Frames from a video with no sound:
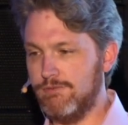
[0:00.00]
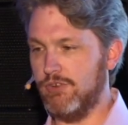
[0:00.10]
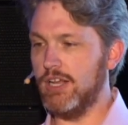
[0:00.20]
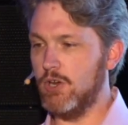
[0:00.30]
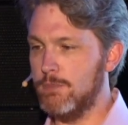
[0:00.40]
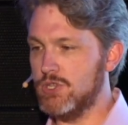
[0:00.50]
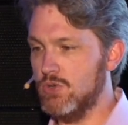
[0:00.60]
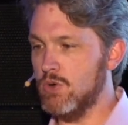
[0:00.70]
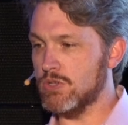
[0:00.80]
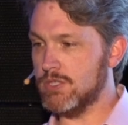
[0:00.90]
free and open
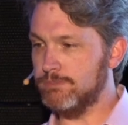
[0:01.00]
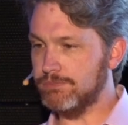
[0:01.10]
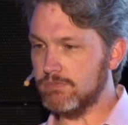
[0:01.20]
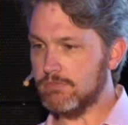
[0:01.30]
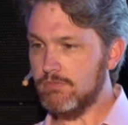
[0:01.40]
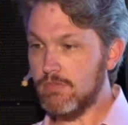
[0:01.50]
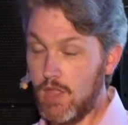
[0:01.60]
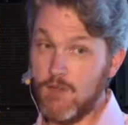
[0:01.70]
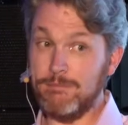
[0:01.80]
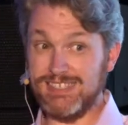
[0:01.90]
source.
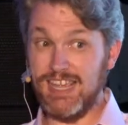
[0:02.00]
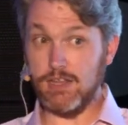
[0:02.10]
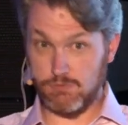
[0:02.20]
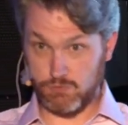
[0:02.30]
I've been saying